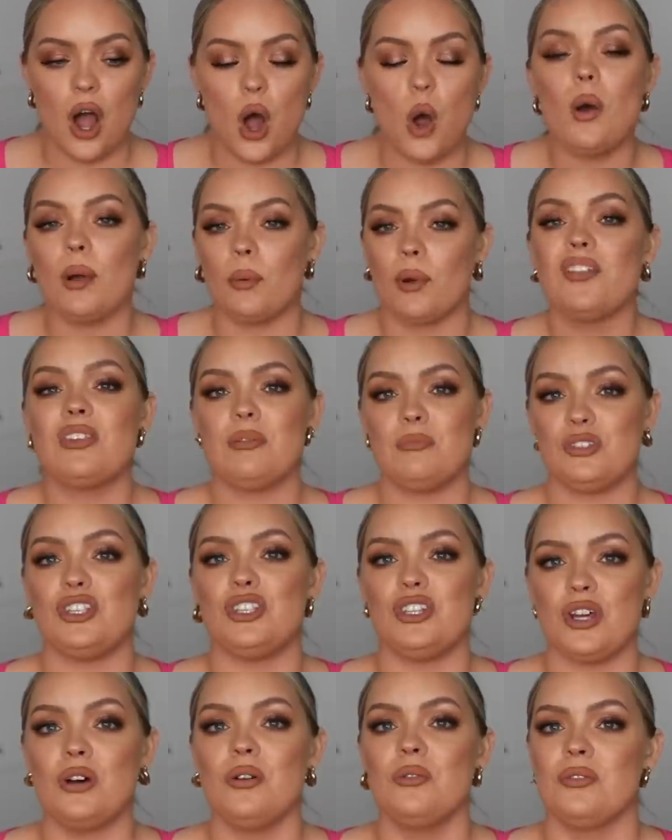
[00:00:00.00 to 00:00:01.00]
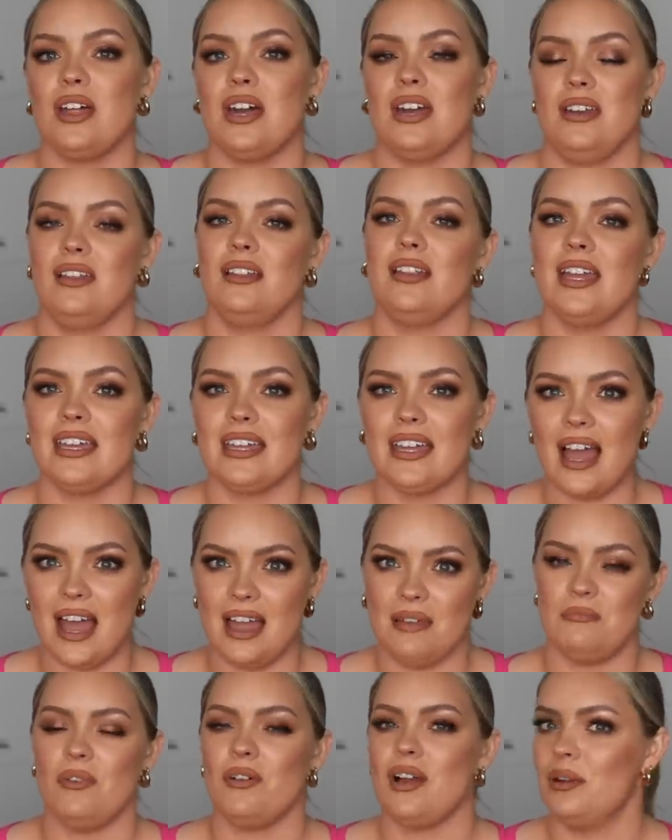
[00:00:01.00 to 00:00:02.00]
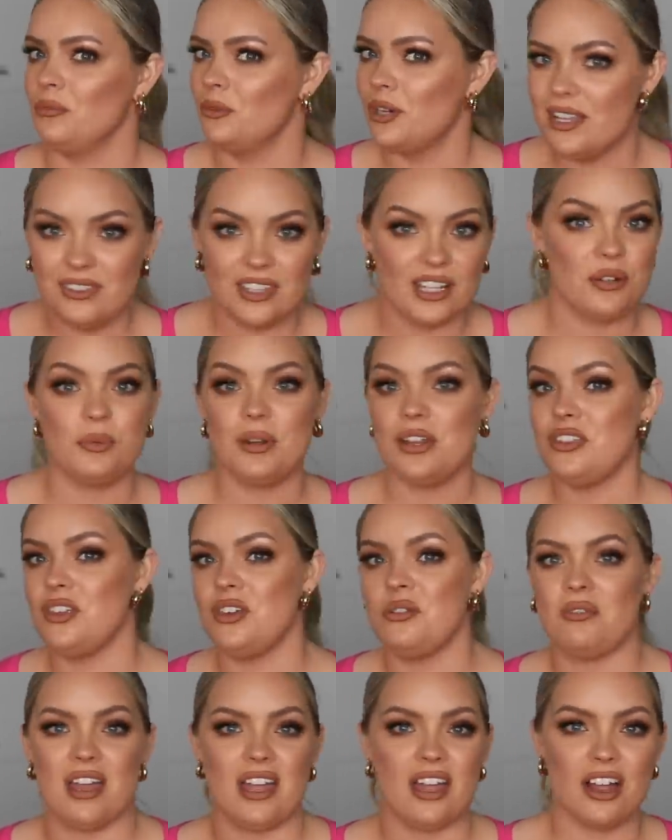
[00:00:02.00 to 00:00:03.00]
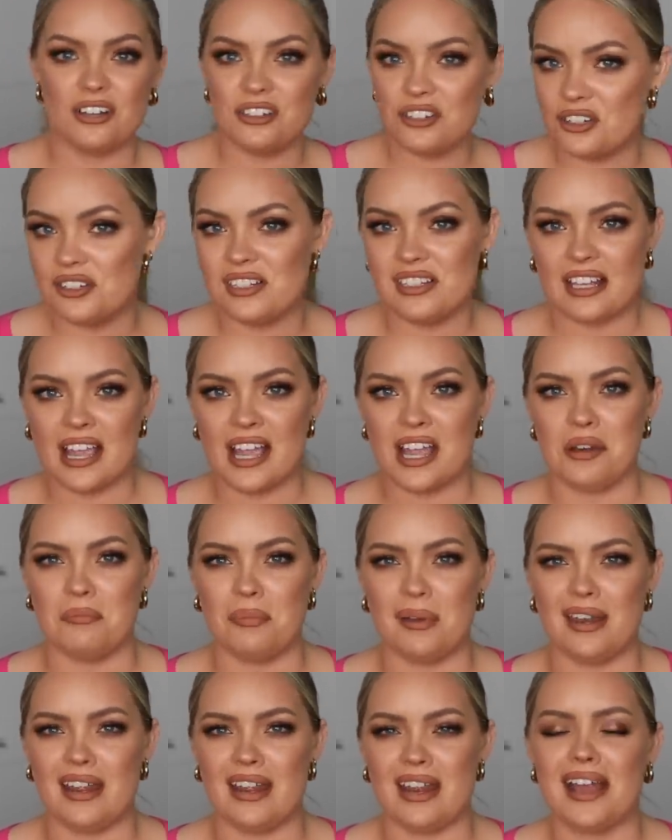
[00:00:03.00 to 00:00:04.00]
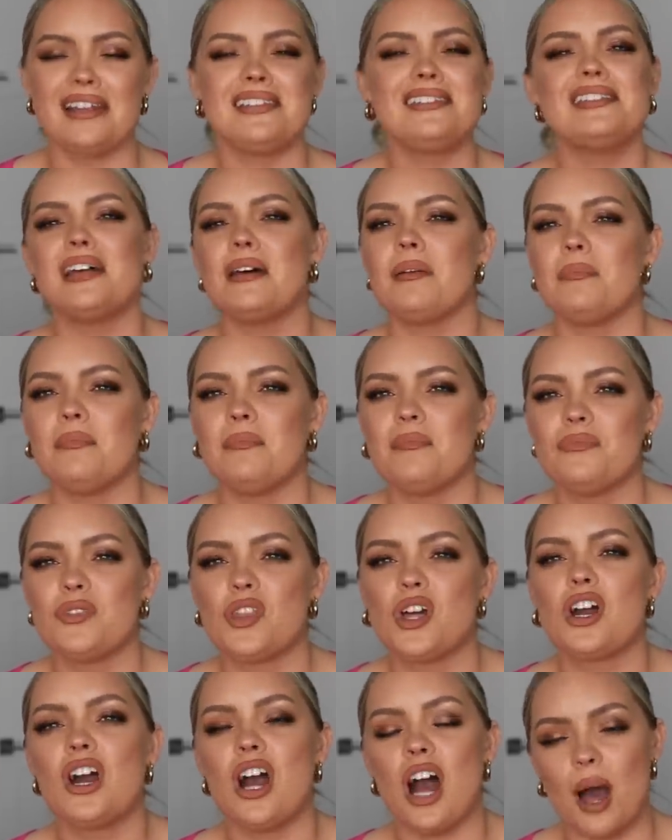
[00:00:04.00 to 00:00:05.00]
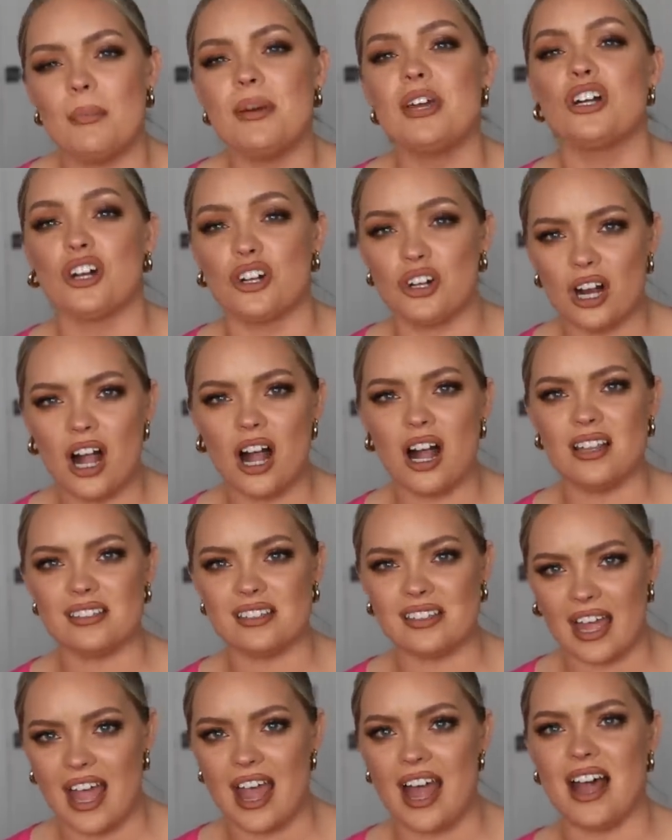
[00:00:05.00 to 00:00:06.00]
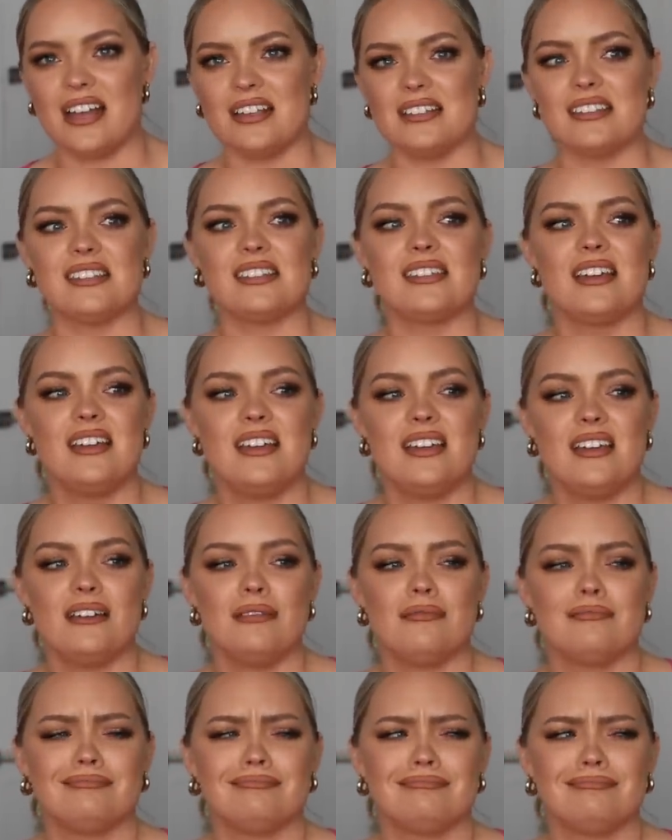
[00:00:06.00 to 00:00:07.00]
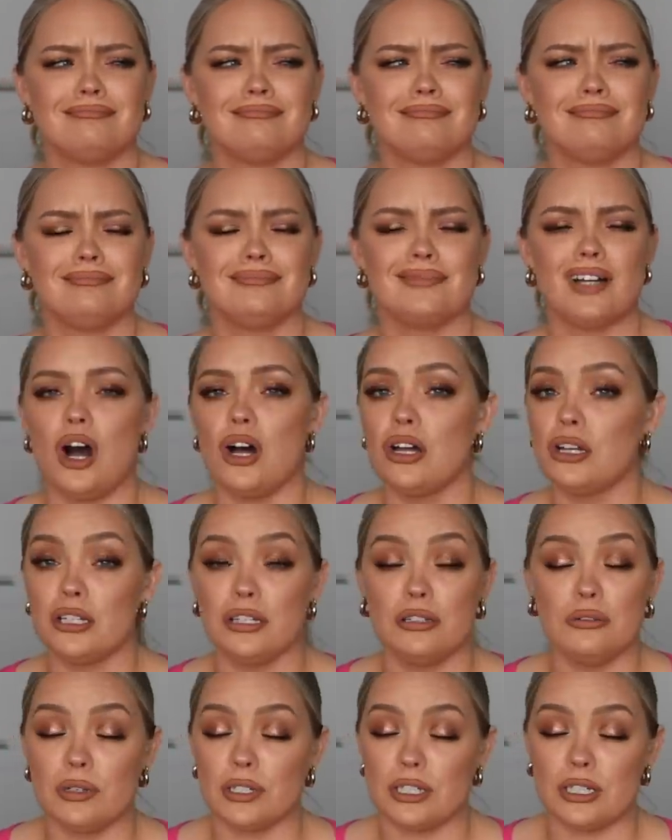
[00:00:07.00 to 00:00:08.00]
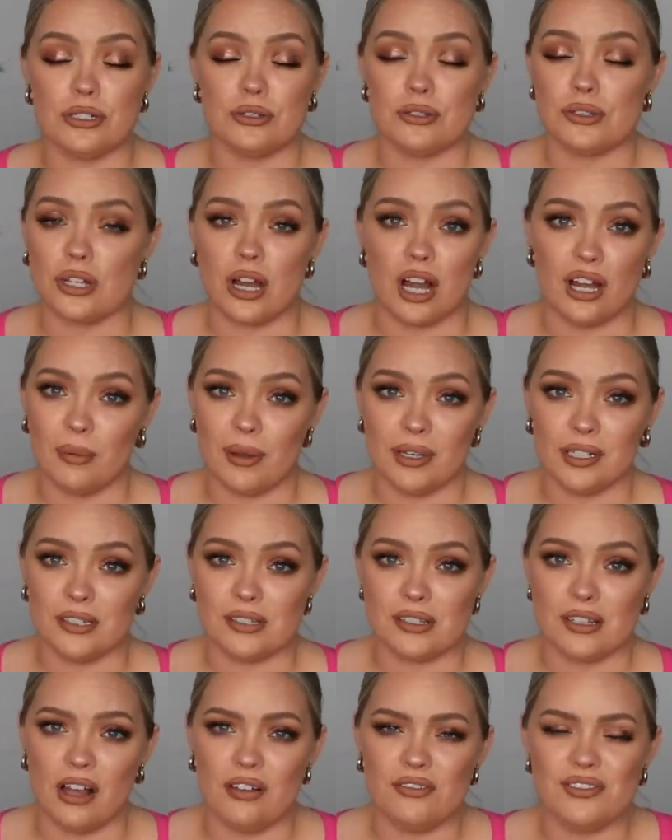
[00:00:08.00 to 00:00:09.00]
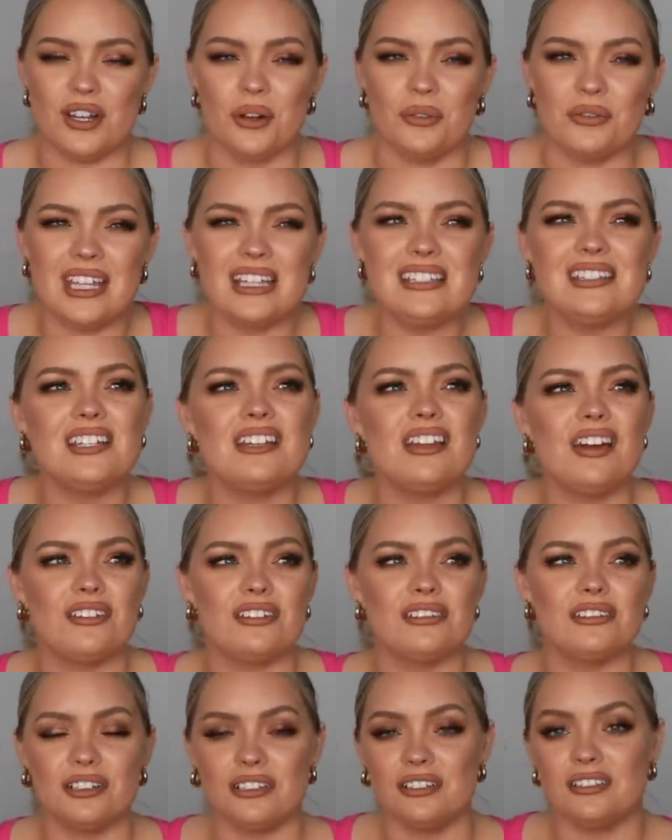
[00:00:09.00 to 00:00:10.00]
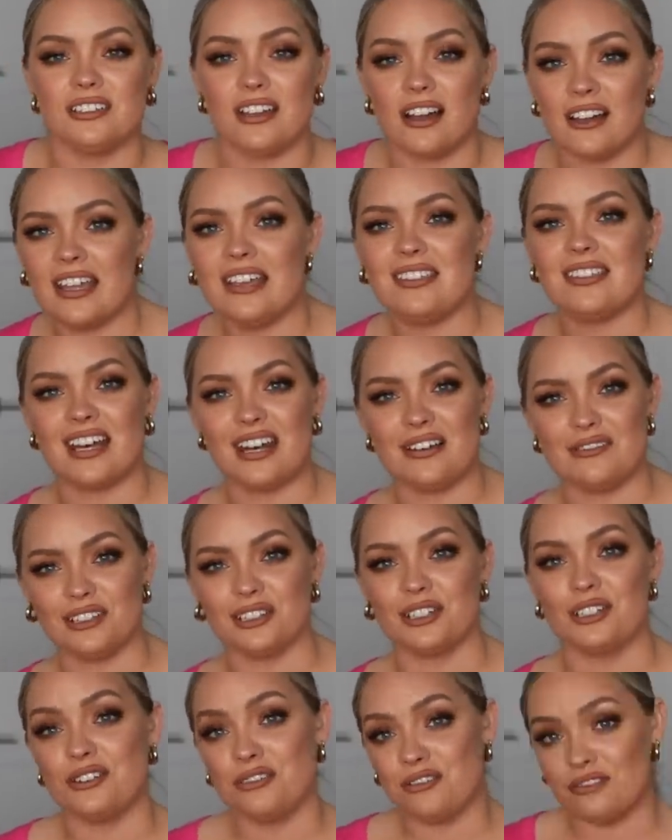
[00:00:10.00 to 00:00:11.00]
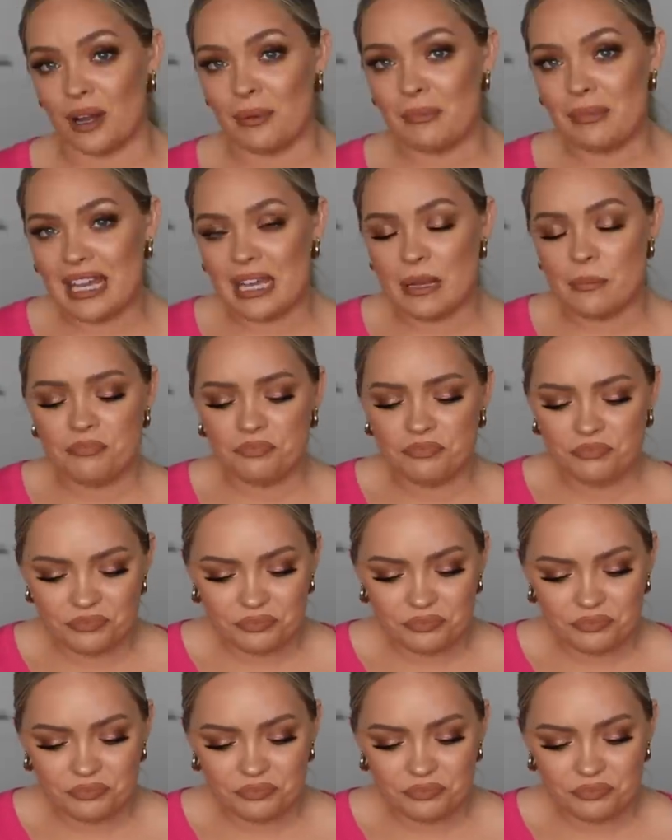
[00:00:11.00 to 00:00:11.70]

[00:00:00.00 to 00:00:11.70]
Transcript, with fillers: oh i want them to know that like i'm i'm right there with you i understand but it ends up coming across as all you want to do is talk about yourself. So that's another little nugget that I've learned from him.